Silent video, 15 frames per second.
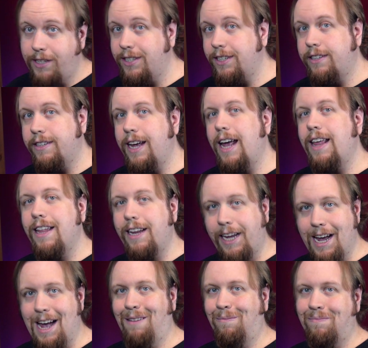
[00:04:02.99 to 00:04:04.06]
is to say that,
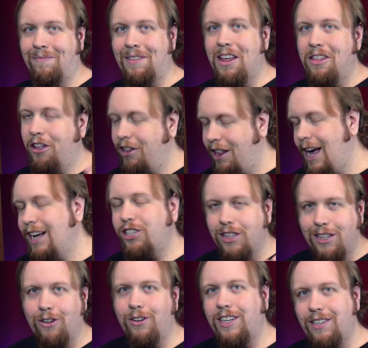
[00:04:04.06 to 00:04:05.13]
yeah, the
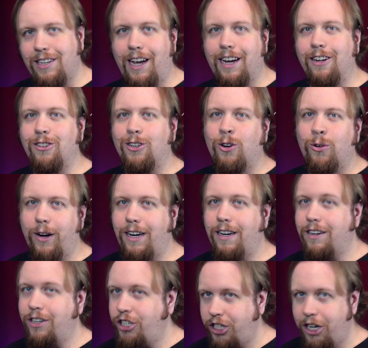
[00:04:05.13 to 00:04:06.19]
last 30 seconds
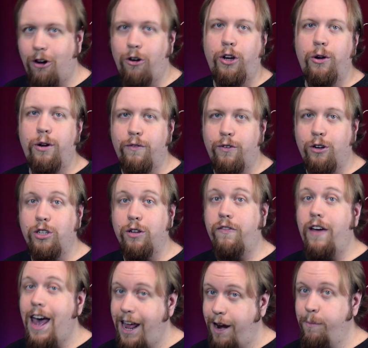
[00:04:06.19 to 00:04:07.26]
created a shared universe
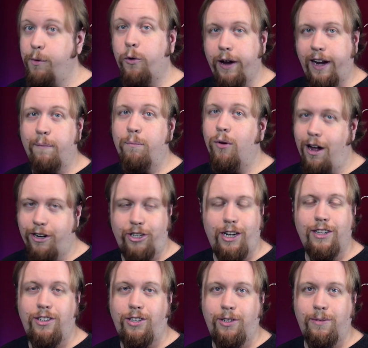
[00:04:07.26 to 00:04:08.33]
of Adam Green
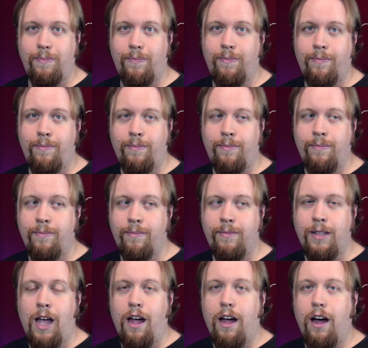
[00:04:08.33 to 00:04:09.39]
projects.
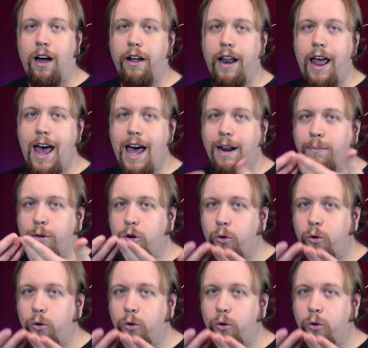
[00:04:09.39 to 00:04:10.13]
An Adam